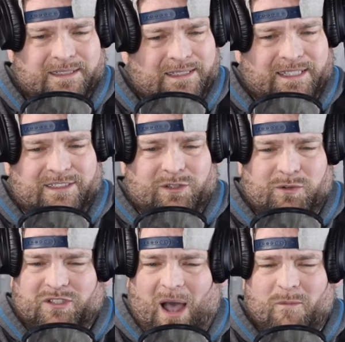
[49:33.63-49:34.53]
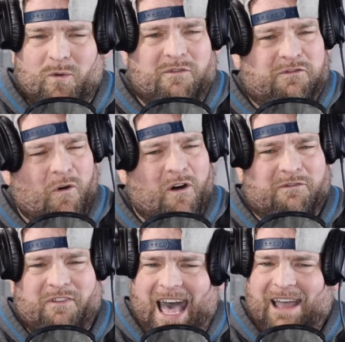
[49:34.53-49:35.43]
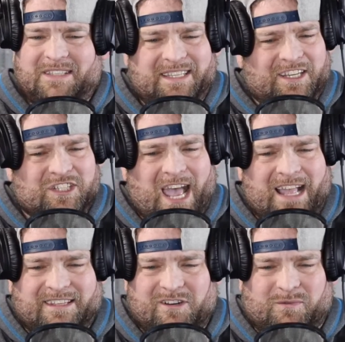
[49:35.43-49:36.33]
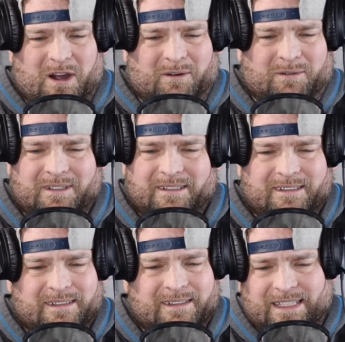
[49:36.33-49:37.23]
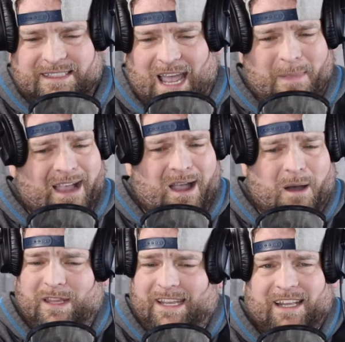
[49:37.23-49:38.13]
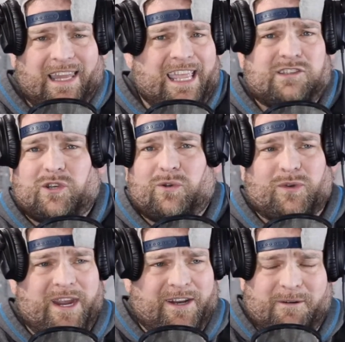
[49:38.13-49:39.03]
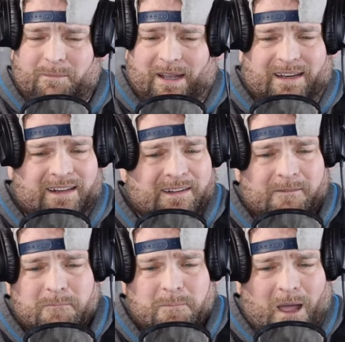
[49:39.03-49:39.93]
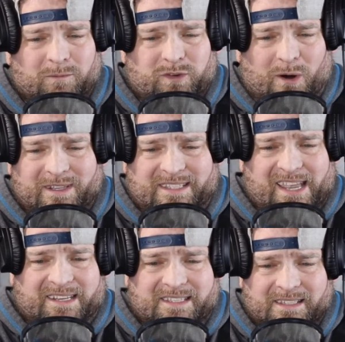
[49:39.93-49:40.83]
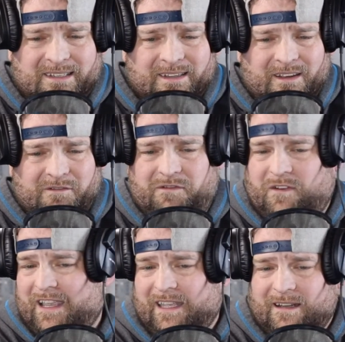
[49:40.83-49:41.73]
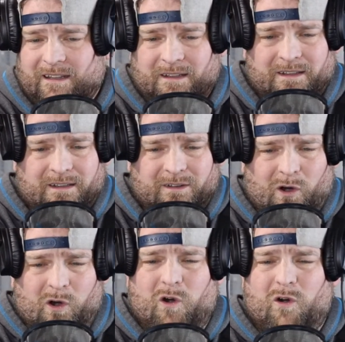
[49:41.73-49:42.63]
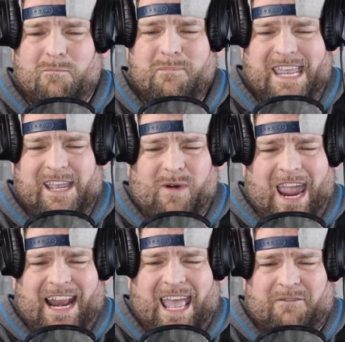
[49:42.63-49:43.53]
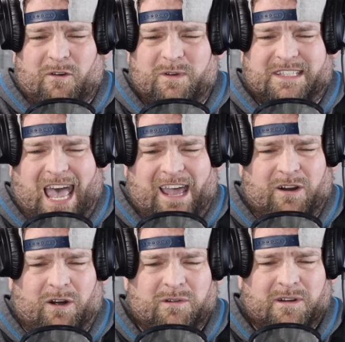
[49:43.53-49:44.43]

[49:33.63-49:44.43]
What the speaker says: This dude's coming with 4, 5, 6 shots in a row. He's like, I'm only going to land 2, 3 of them, but I'm throwing 6. Fuck it. Ooh, mean right hand from Rosado.